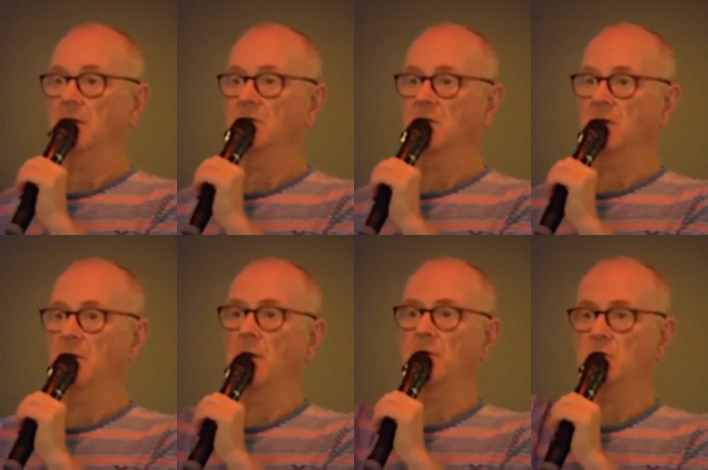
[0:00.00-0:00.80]
So you've
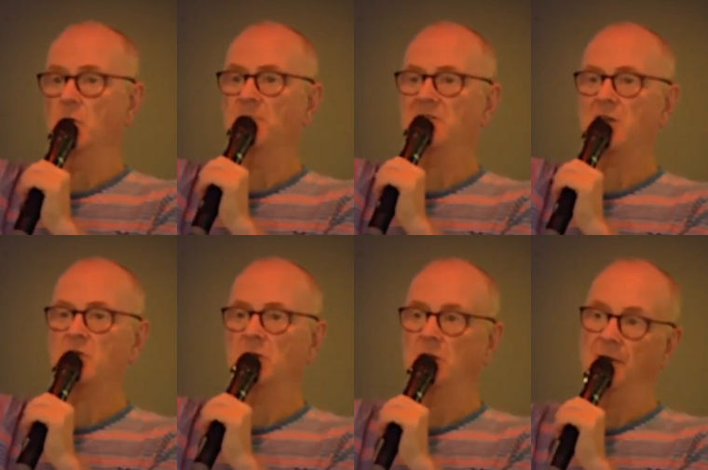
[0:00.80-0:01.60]
got the School
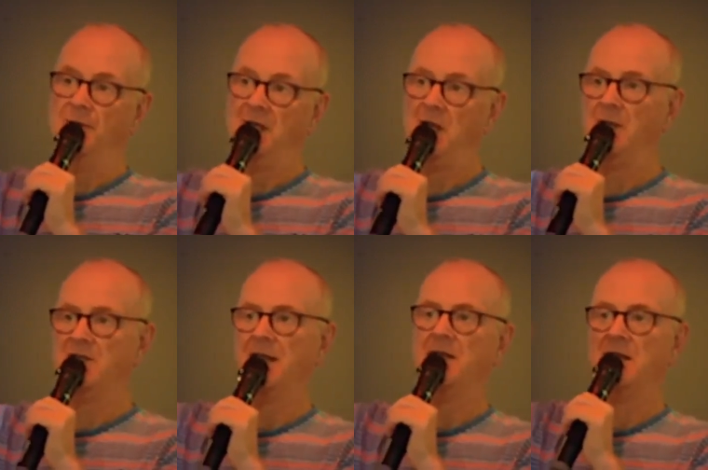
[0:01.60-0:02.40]
Protection Alert video.
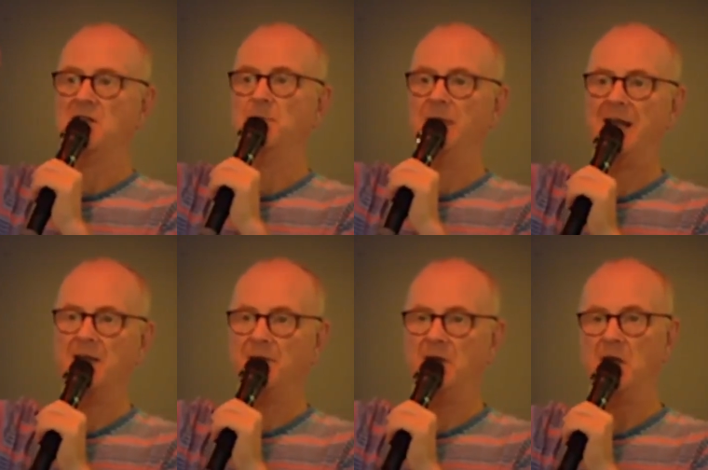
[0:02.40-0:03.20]
It's like an
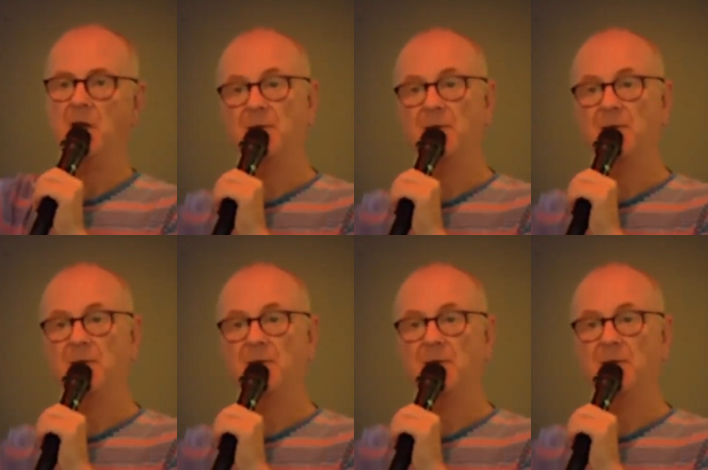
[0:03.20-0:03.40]
explainer video